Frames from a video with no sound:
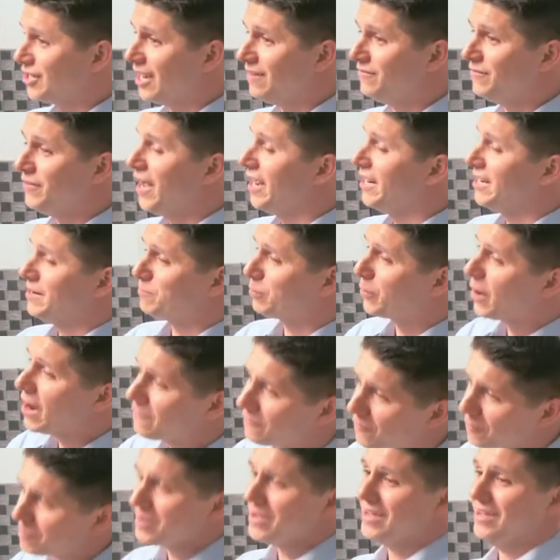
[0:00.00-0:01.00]
John Vianney, pray
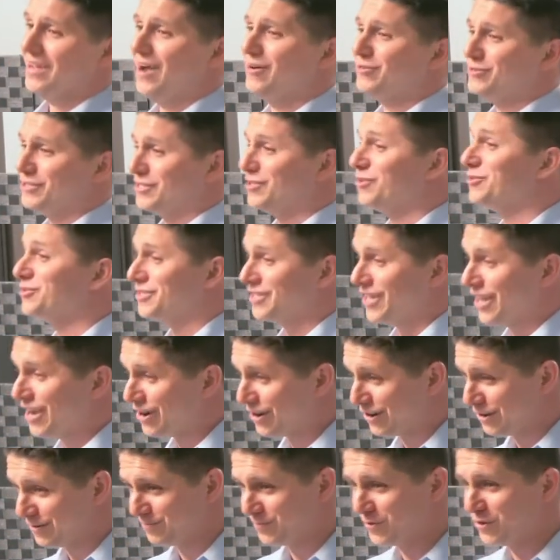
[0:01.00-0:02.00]
for me. I was so
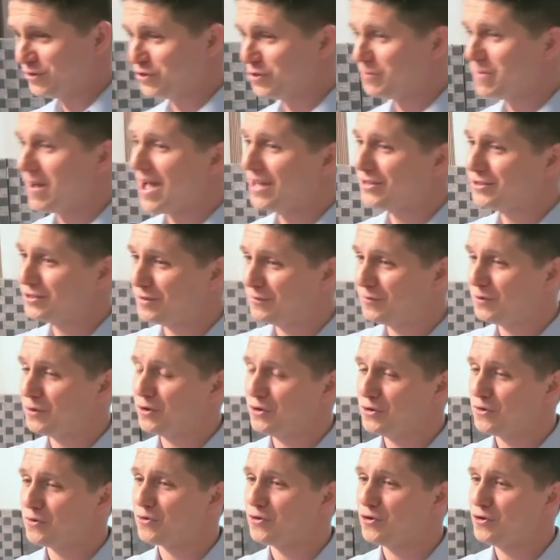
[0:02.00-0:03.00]
scared. Could you imagine if you're
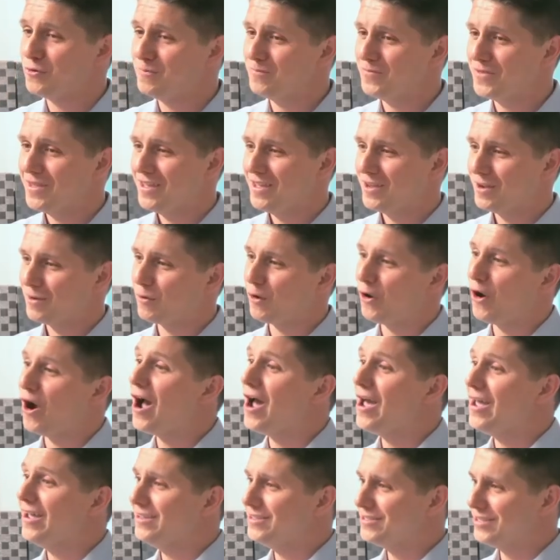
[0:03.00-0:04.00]
in your room
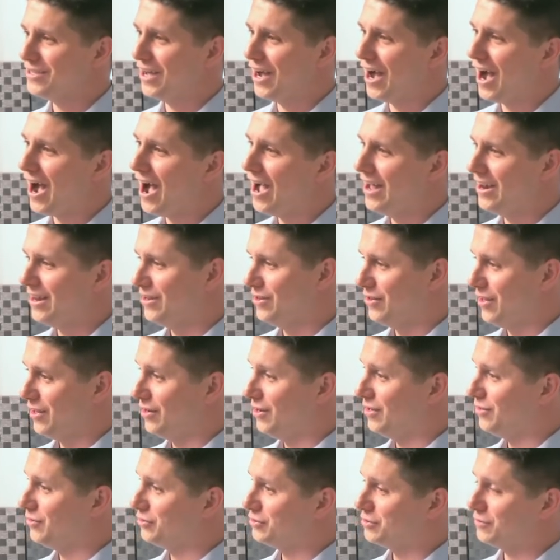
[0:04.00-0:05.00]
crying to God and
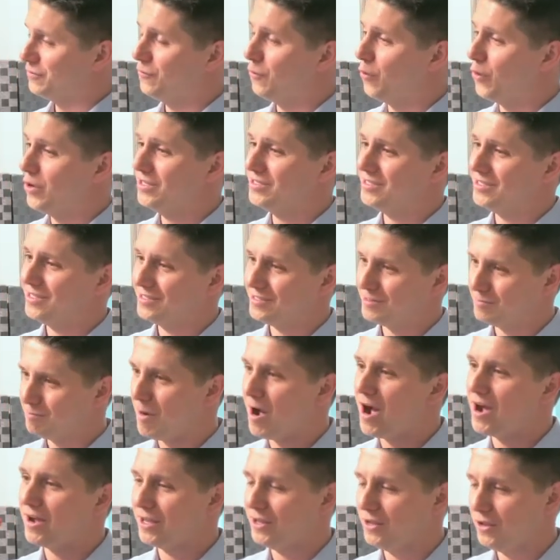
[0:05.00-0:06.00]
then there's a voice that's
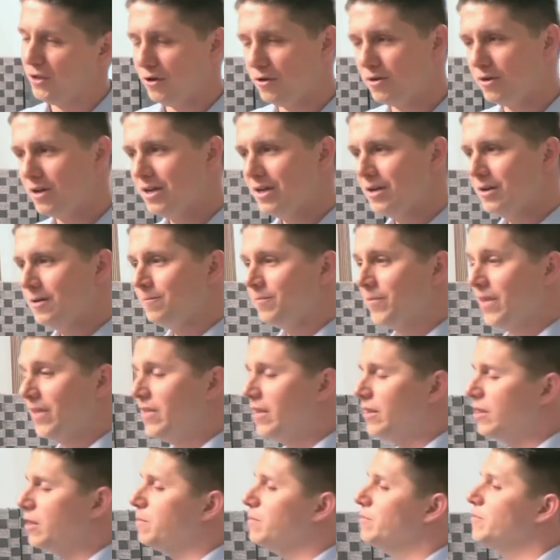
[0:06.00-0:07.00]
mocking you? And
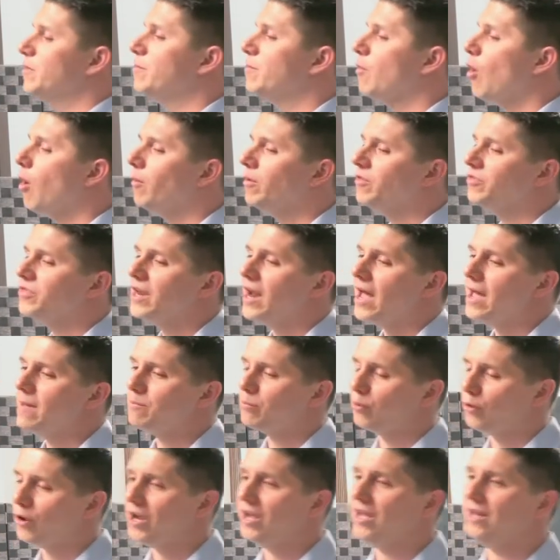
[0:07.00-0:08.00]
then the, the moment that I
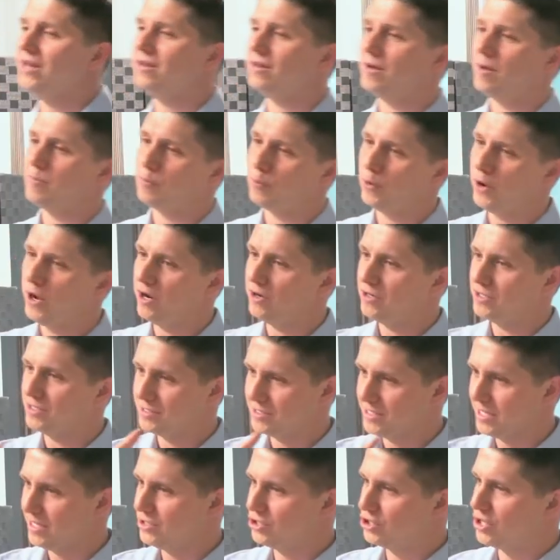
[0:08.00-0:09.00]
prayed a prayer to
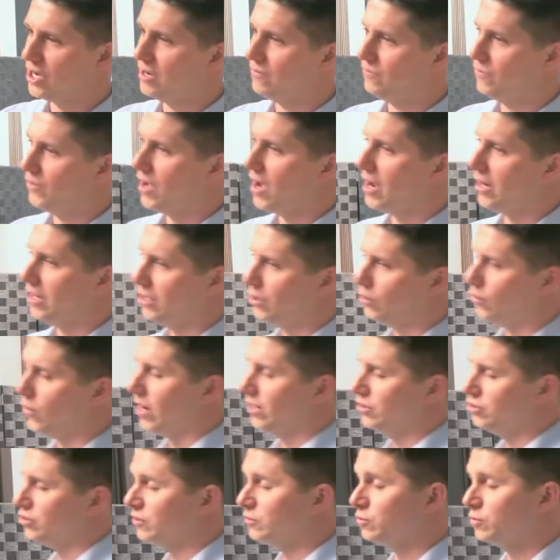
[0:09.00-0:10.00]
St. John Vianney, who
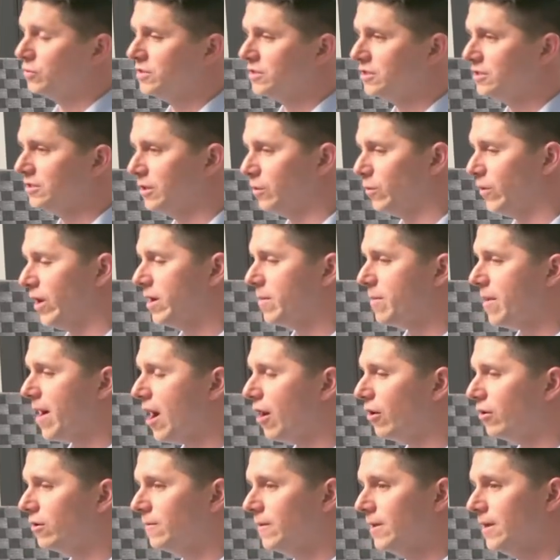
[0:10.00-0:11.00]
I just recently read
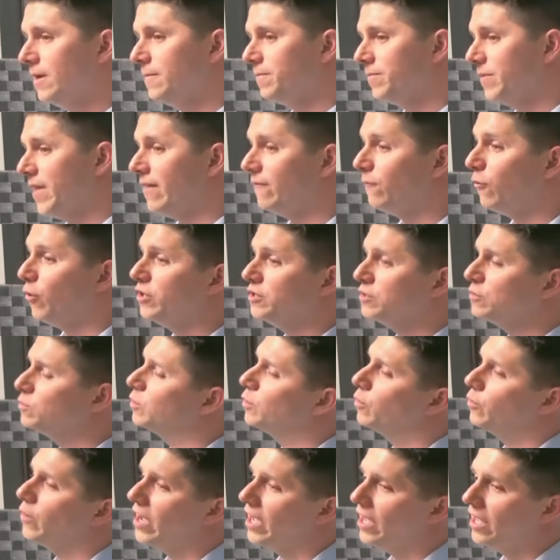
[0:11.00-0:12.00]
about, that voice
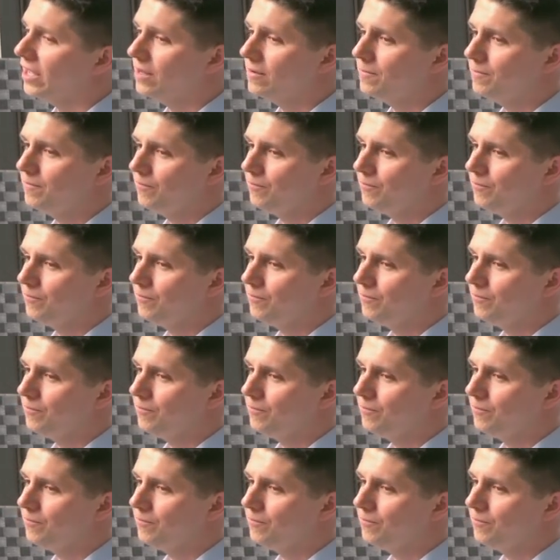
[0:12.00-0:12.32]
went away.